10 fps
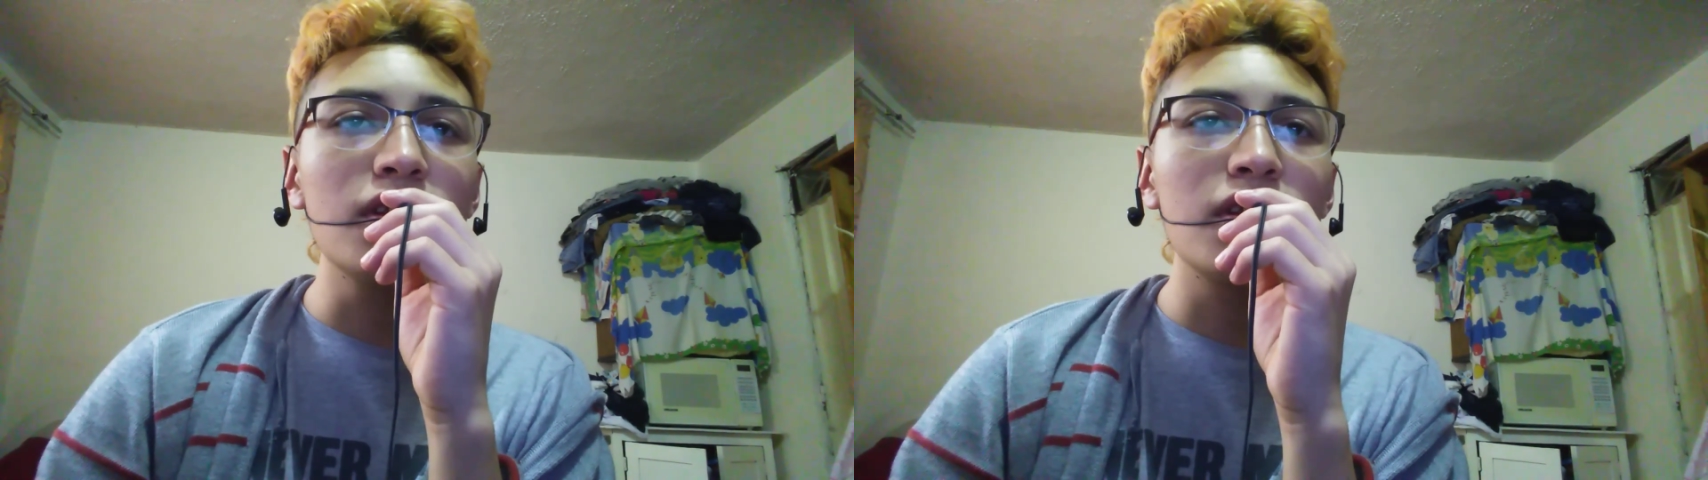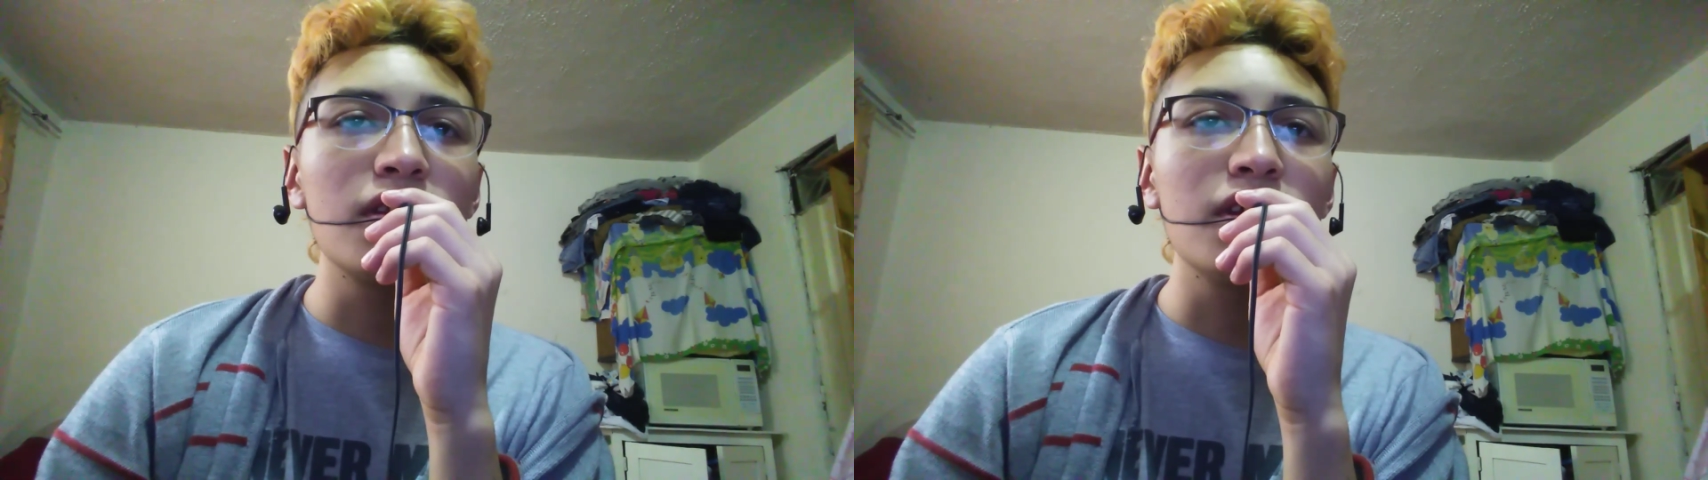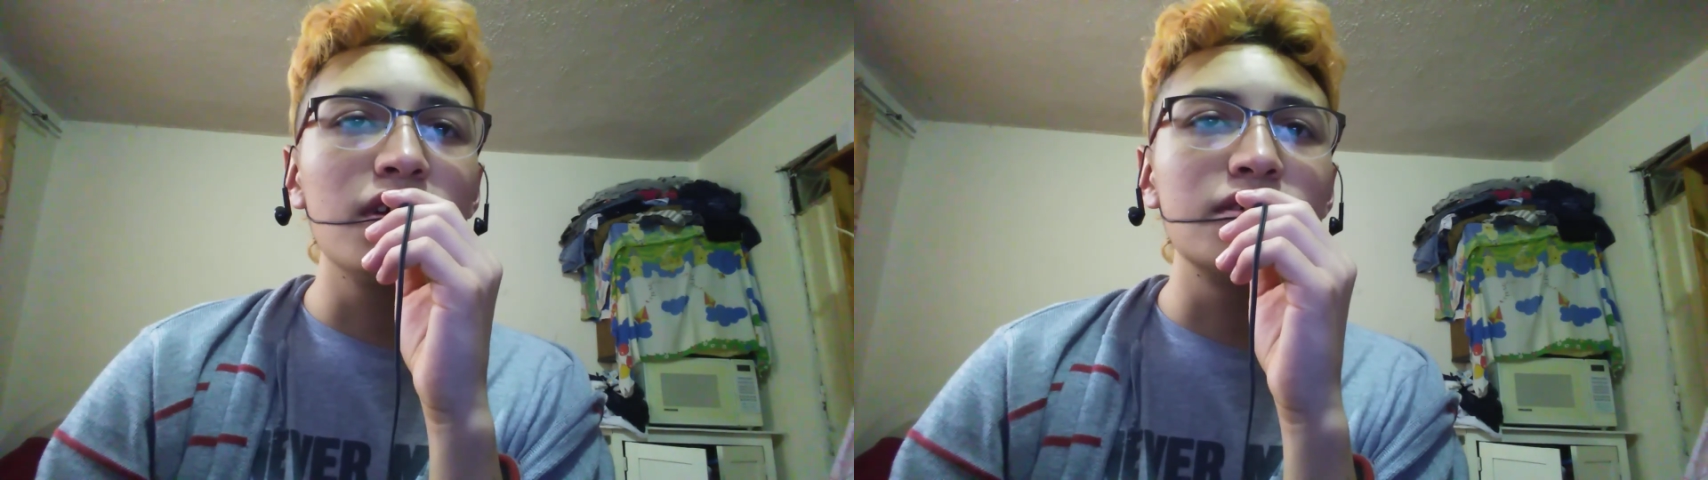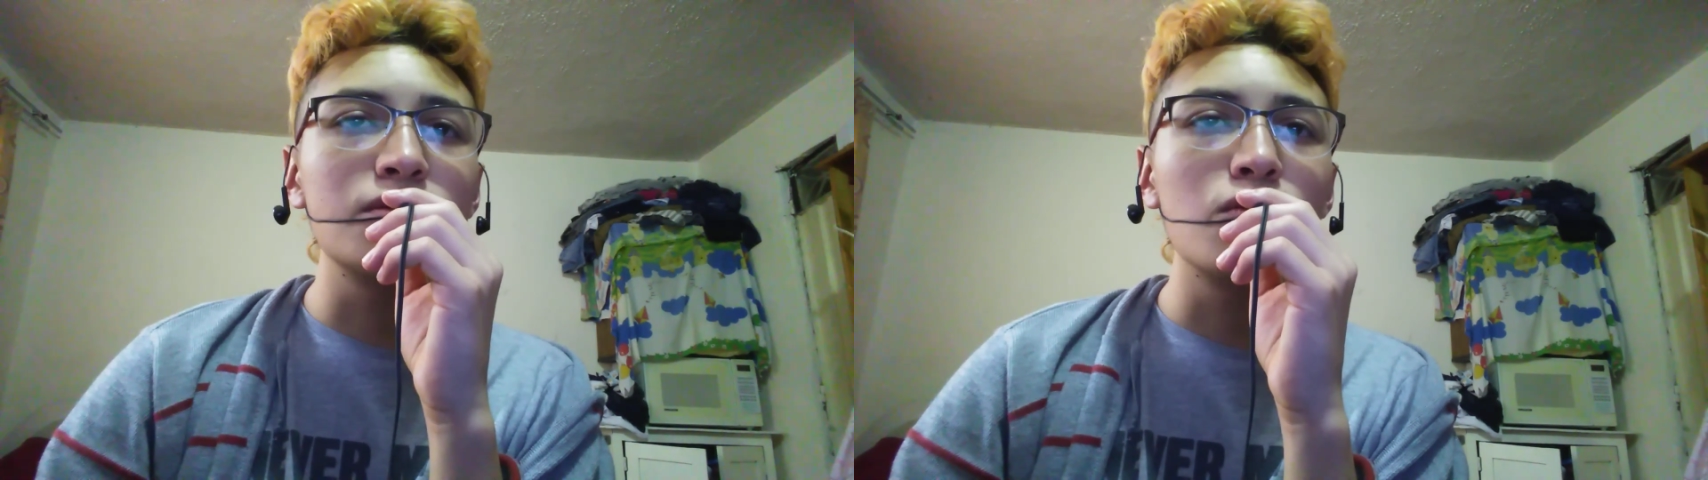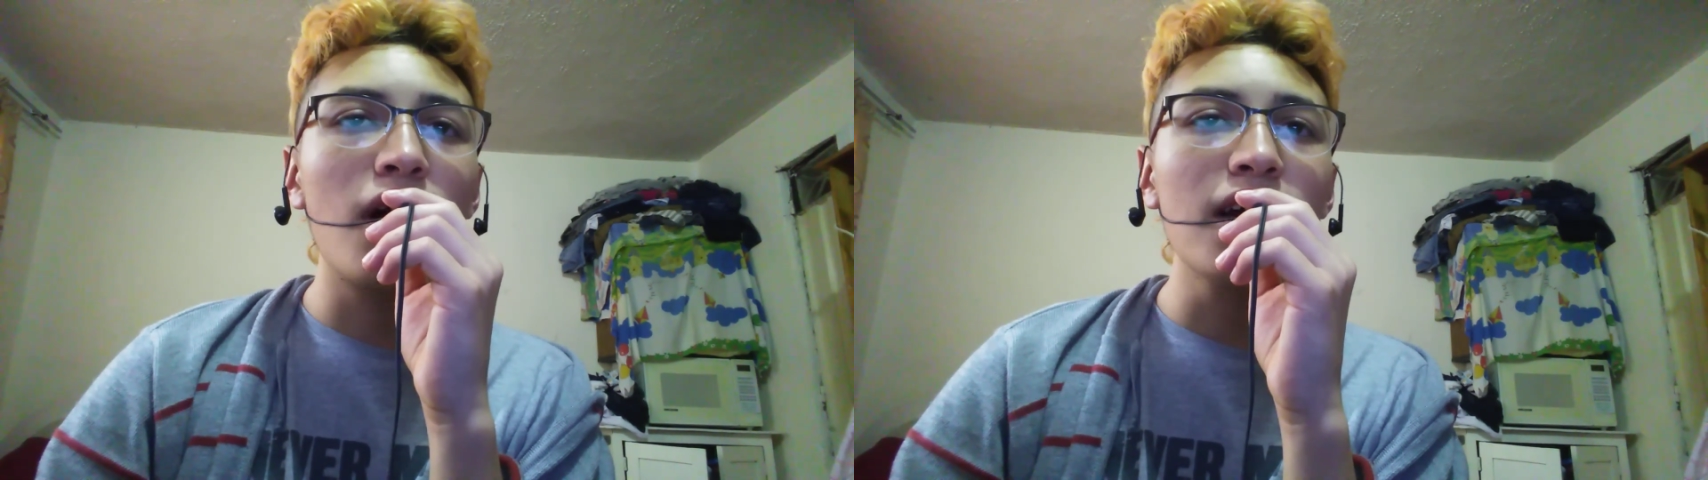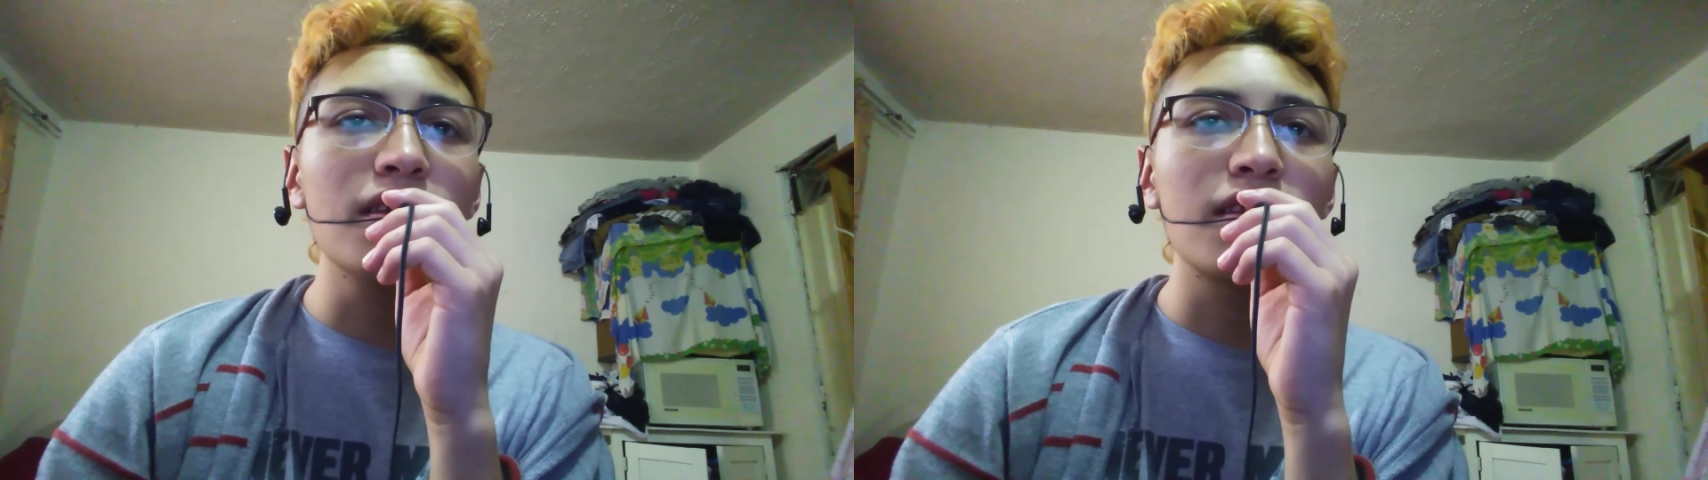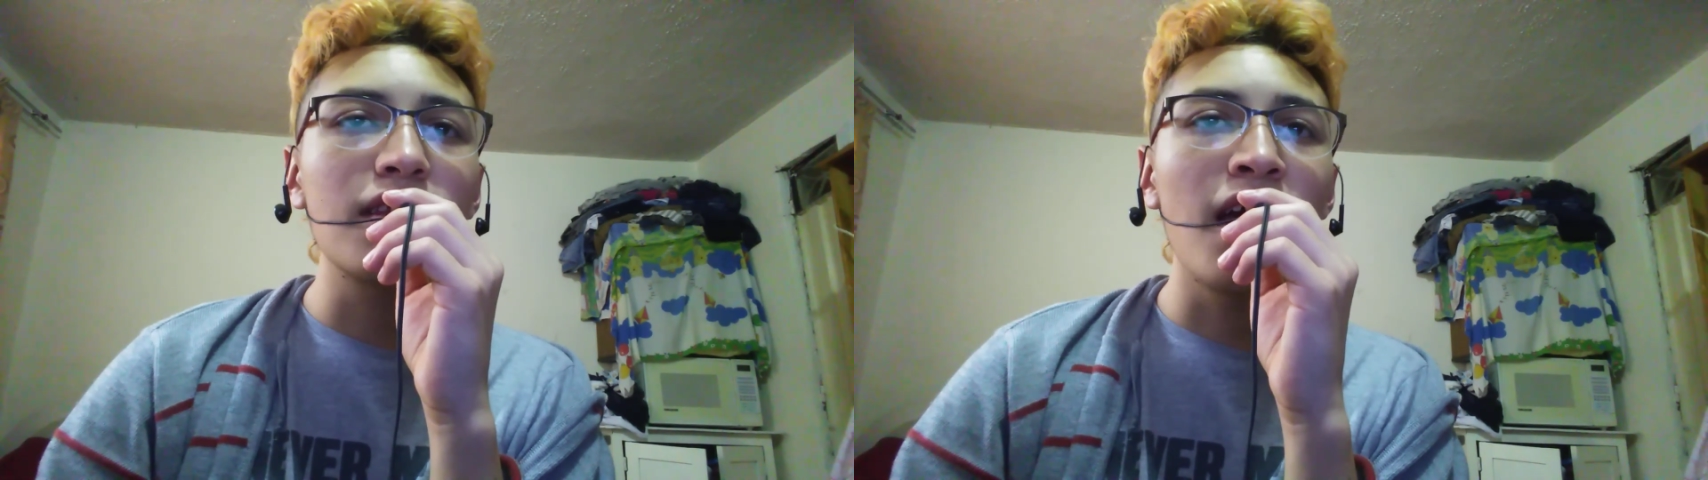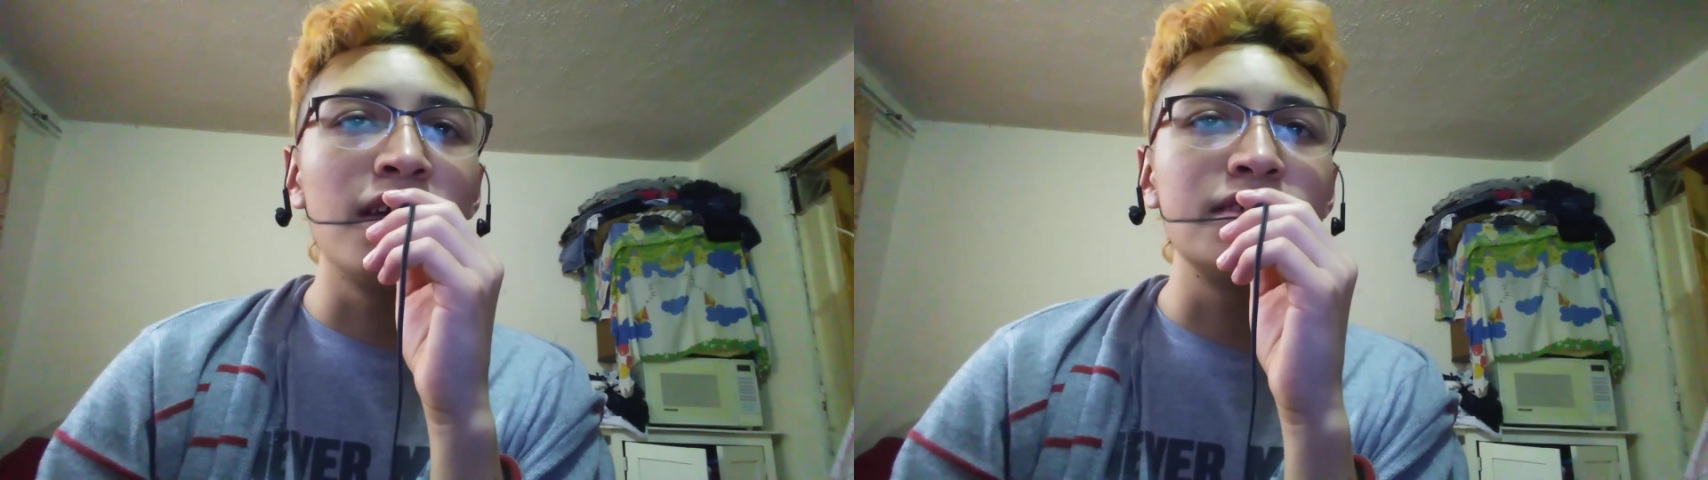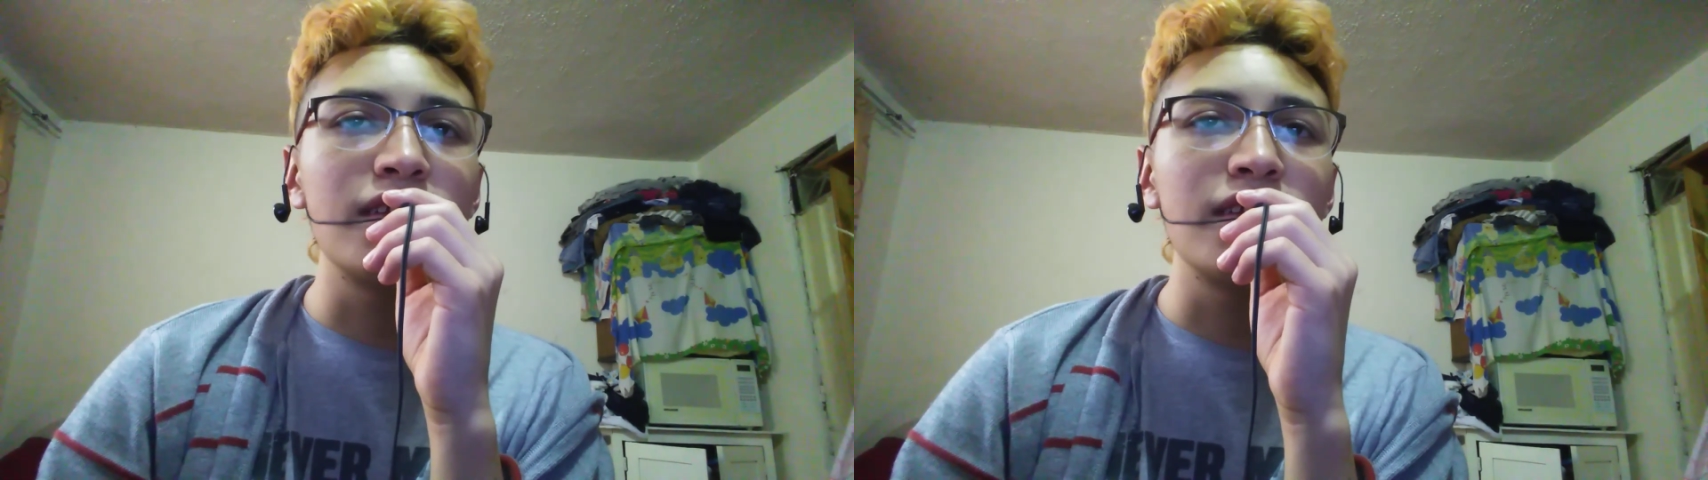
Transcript: the steps to make